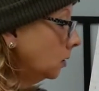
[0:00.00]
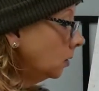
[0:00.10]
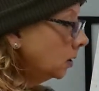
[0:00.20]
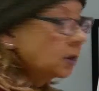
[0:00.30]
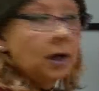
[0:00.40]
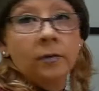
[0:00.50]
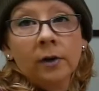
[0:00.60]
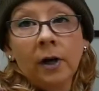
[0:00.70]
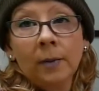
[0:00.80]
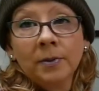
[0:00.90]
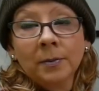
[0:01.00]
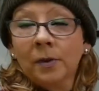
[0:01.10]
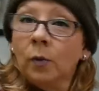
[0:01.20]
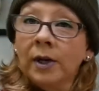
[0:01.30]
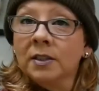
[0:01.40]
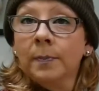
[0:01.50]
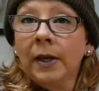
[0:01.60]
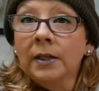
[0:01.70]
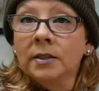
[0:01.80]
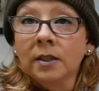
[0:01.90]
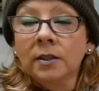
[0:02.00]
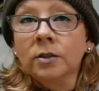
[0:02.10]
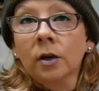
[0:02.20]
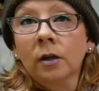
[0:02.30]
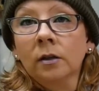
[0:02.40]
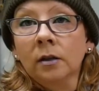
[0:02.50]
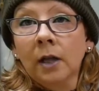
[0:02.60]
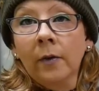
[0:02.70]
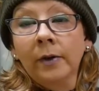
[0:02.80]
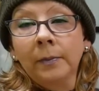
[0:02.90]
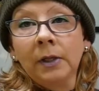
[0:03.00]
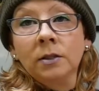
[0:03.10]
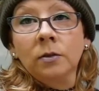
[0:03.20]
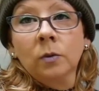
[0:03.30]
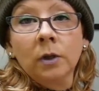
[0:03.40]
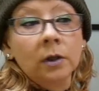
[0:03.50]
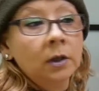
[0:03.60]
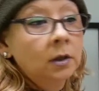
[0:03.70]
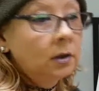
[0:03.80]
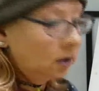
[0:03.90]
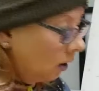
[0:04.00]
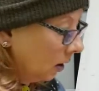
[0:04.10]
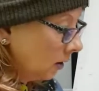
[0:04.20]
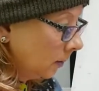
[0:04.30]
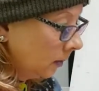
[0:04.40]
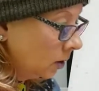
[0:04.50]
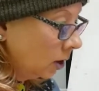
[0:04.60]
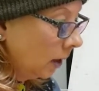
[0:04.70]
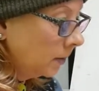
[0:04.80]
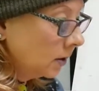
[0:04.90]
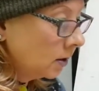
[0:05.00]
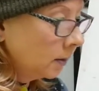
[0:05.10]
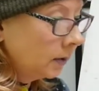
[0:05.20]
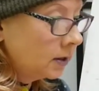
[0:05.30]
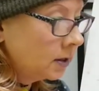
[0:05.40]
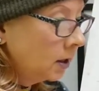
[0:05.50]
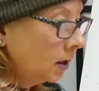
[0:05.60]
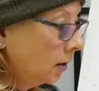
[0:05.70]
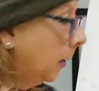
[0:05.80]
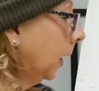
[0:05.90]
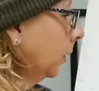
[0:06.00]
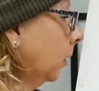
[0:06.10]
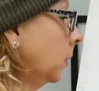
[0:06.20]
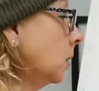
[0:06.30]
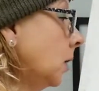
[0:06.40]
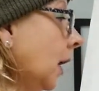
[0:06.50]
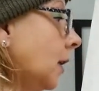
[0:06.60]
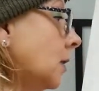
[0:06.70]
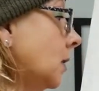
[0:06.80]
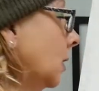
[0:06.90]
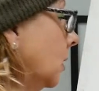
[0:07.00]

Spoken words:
to just cover up some of the white space and start allowing me to work on some of the shapes and some of the city in the background, which you can't see